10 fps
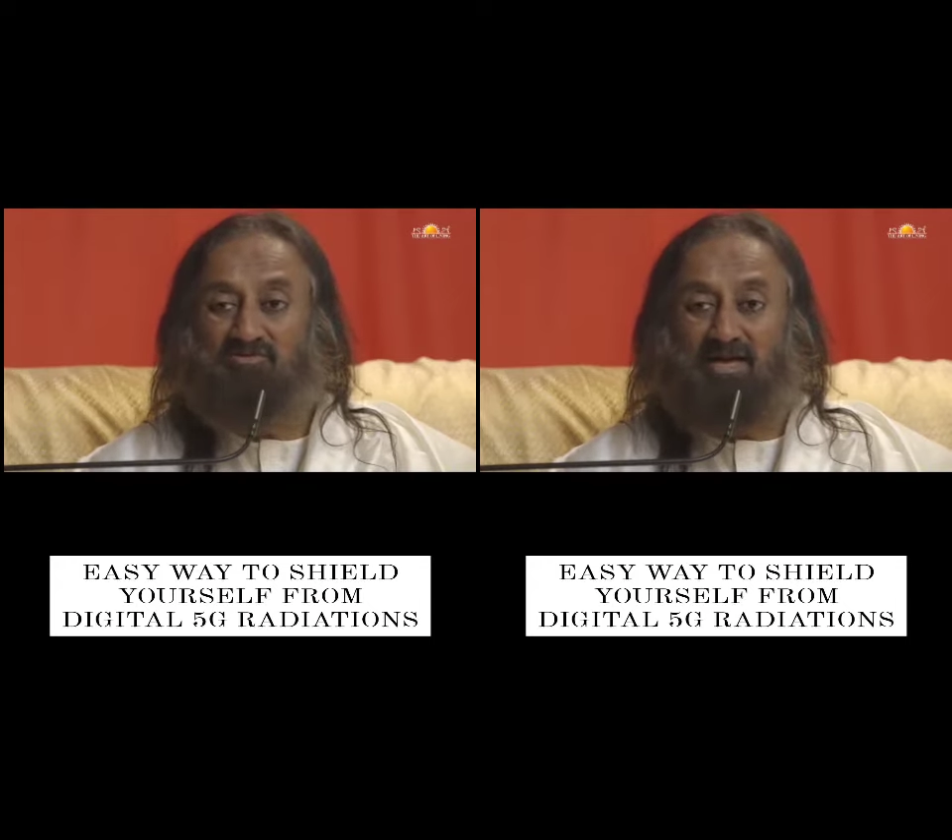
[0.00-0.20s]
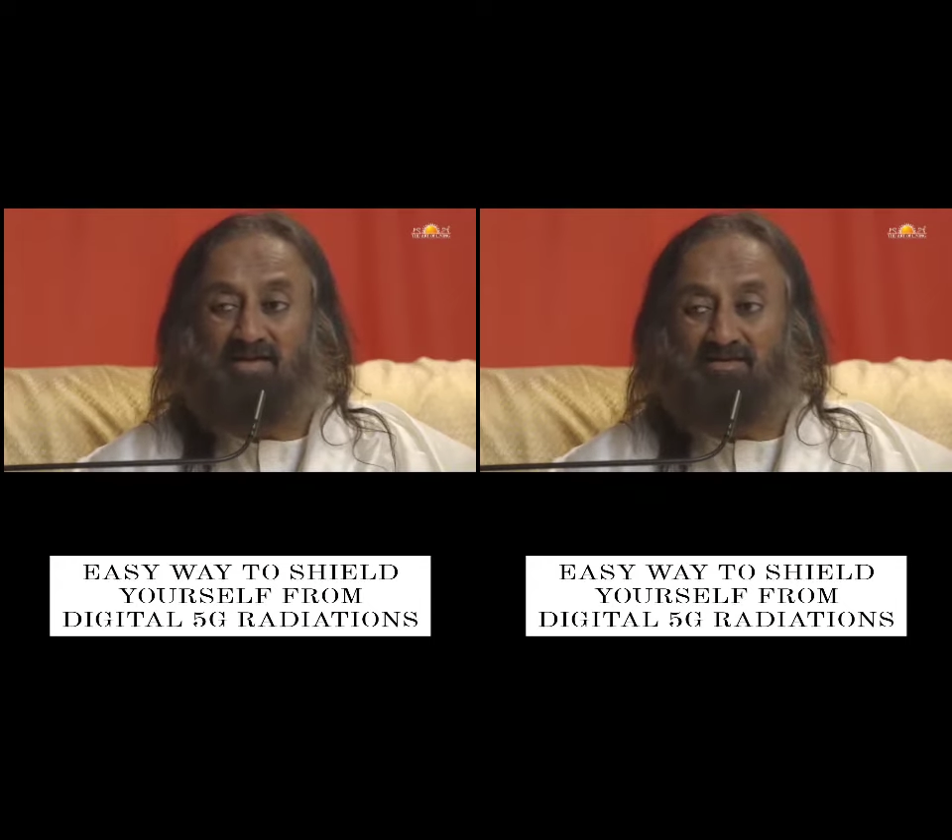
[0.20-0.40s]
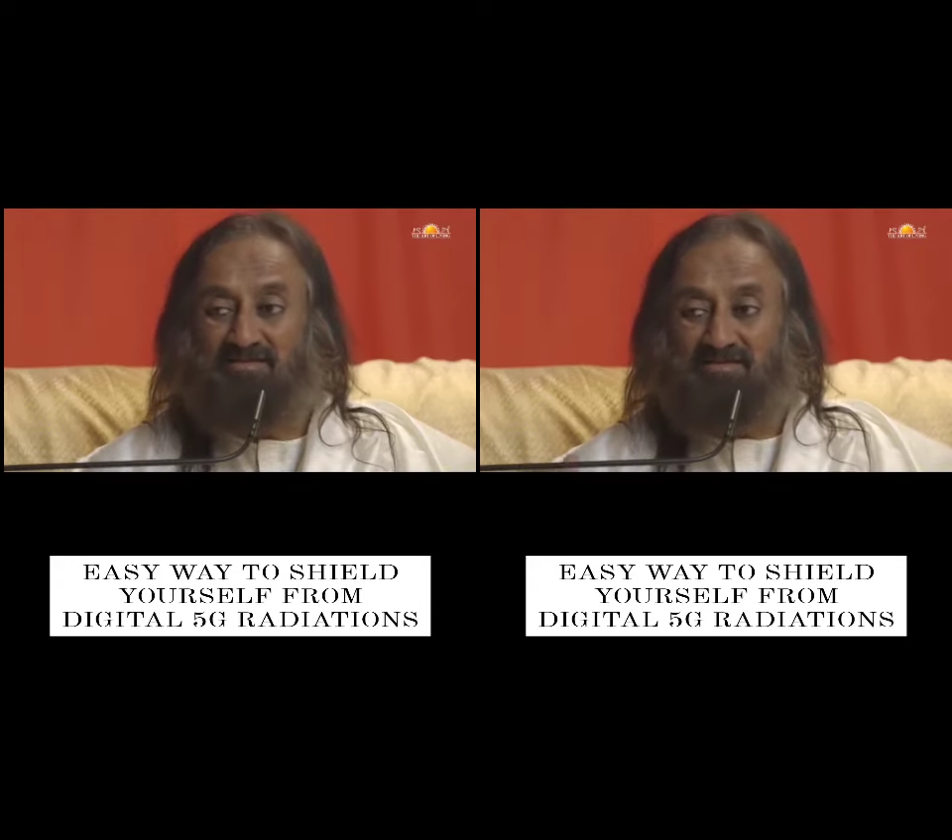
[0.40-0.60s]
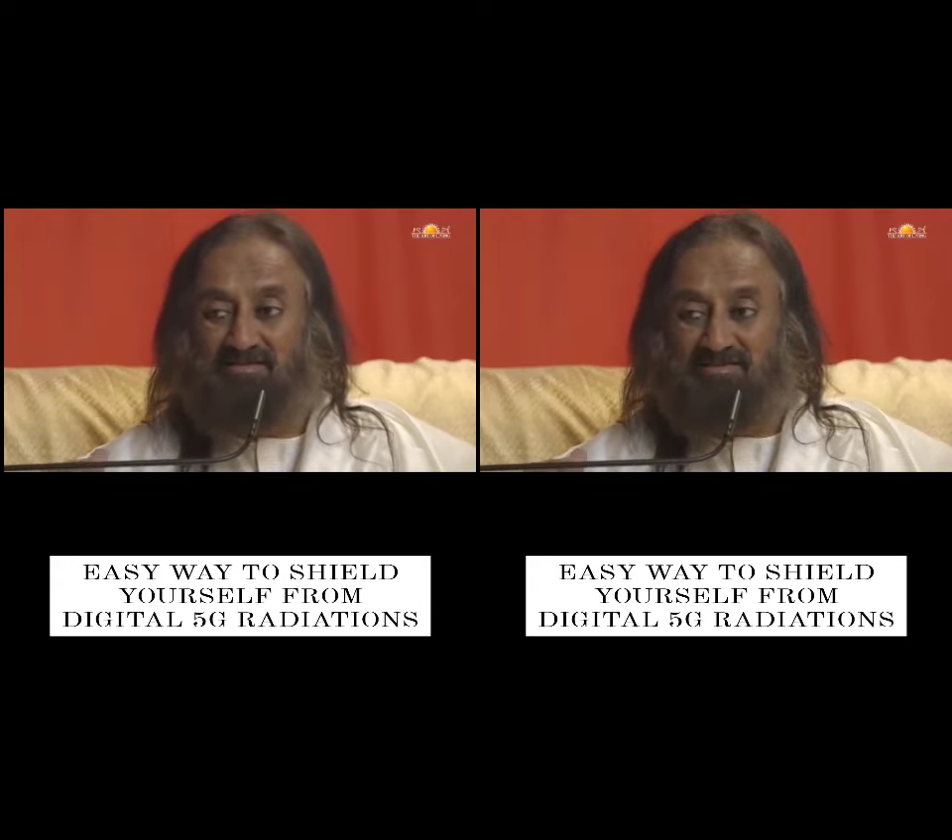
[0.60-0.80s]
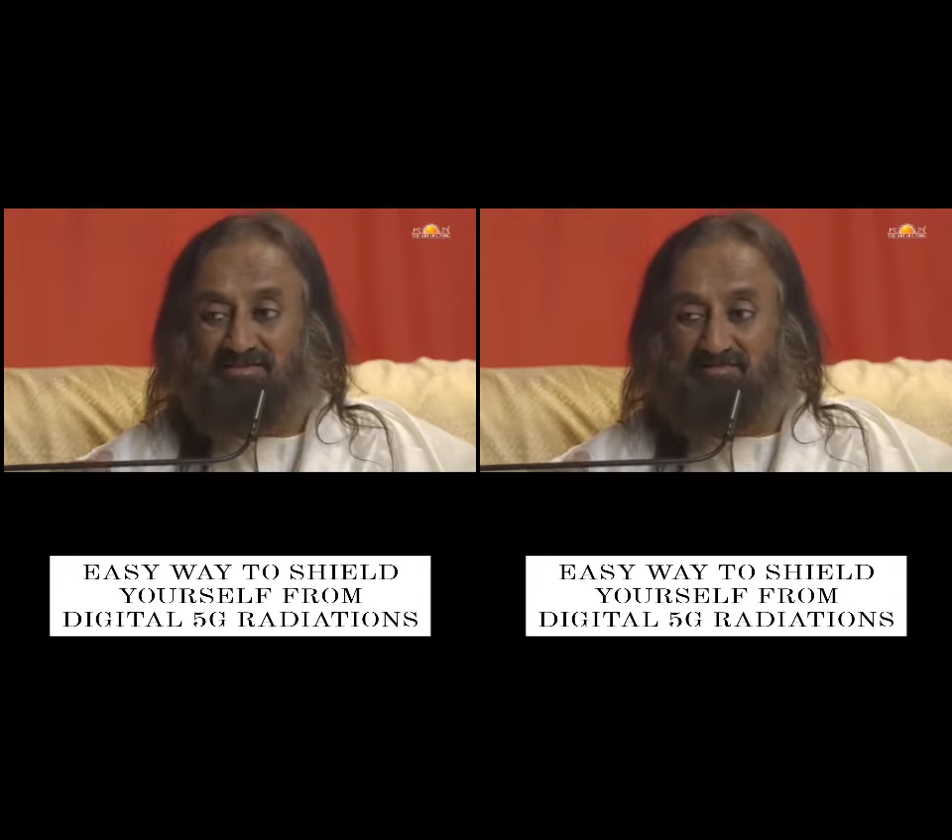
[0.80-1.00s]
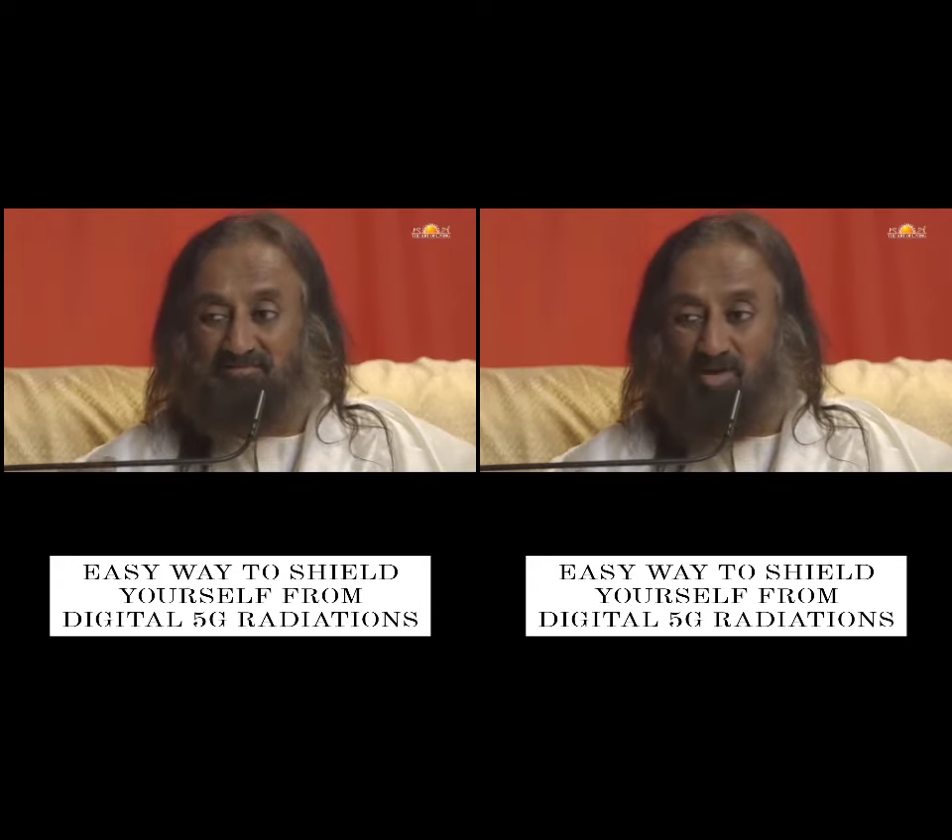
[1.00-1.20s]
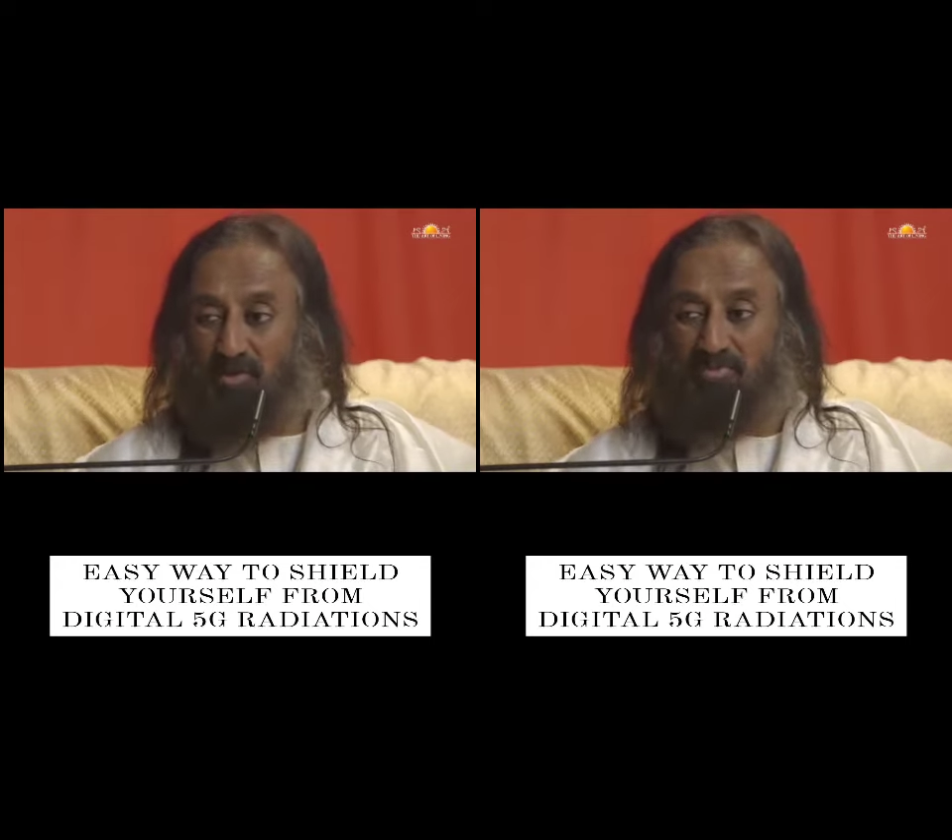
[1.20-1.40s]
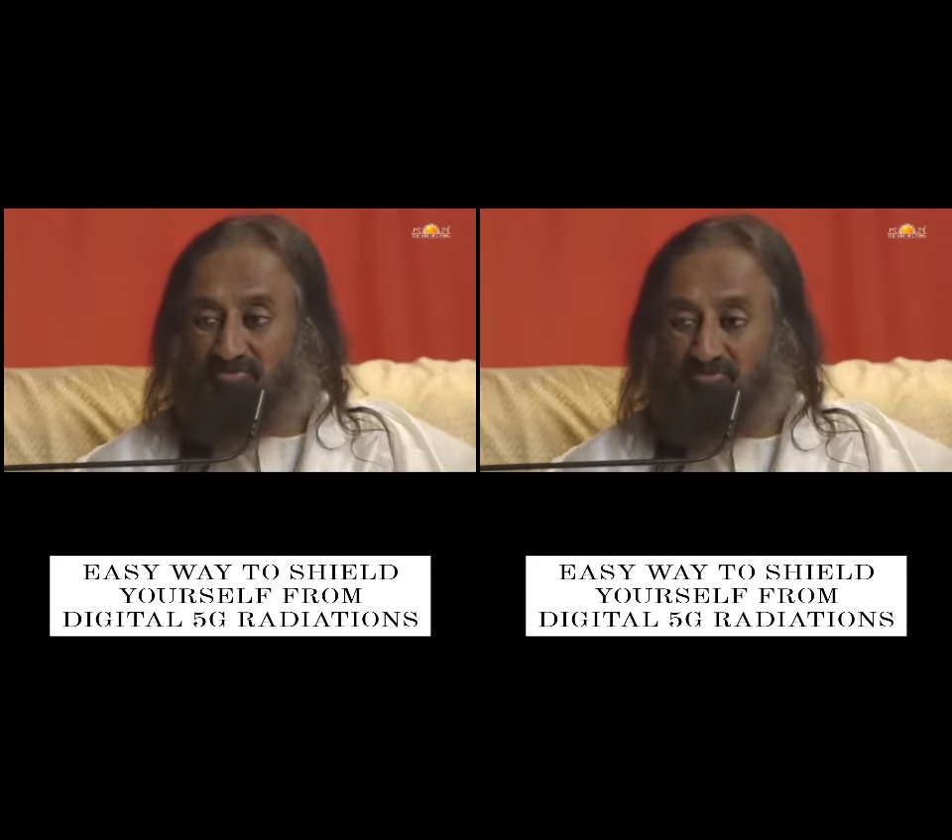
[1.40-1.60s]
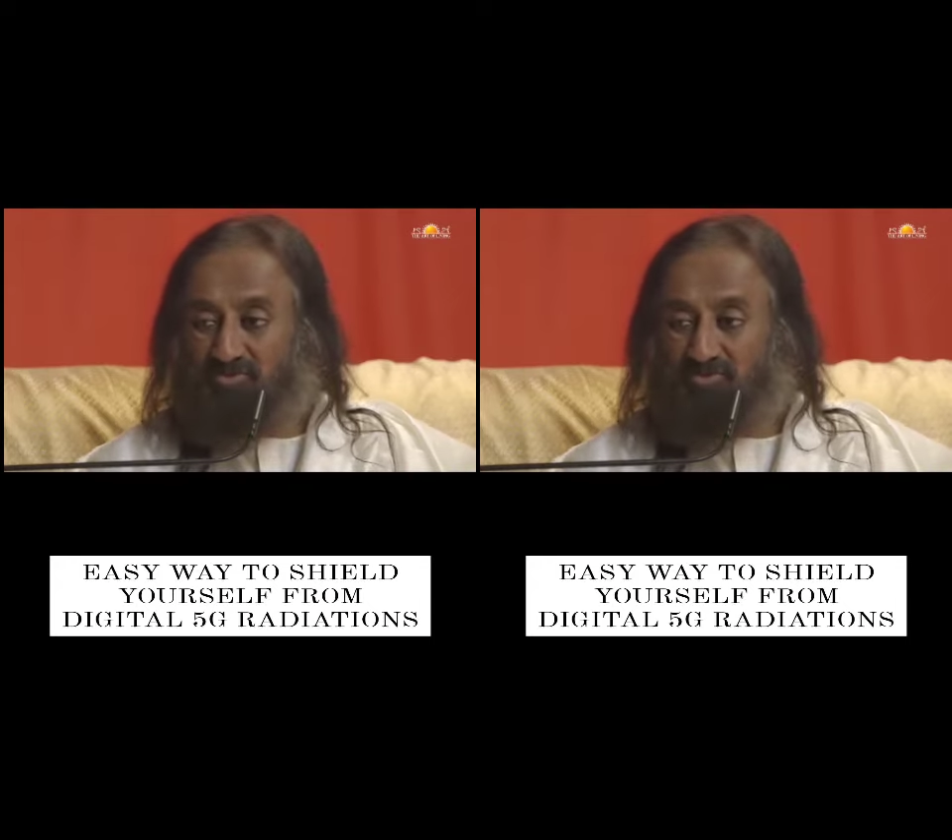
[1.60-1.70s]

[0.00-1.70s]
by proper